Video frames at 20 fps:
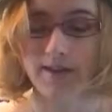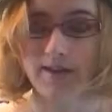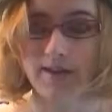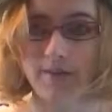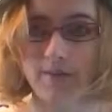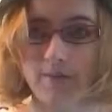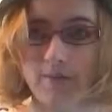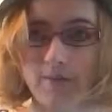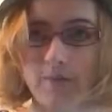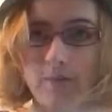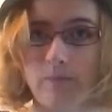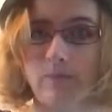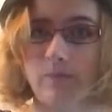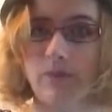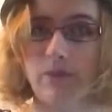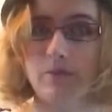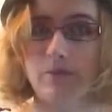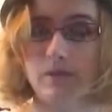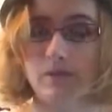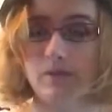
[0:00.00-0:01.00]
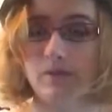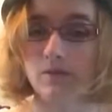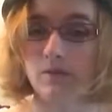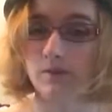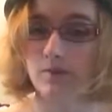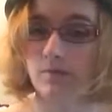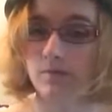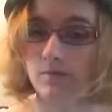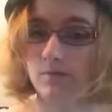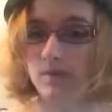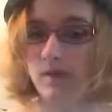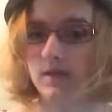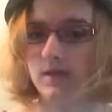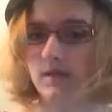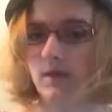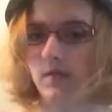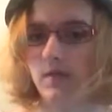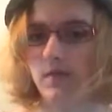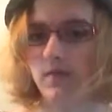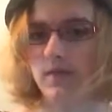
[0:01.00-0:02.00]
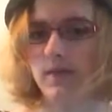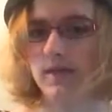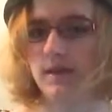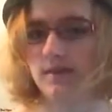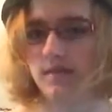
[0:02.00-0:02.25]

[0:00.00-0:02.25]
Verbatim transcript: but I'm using based off of the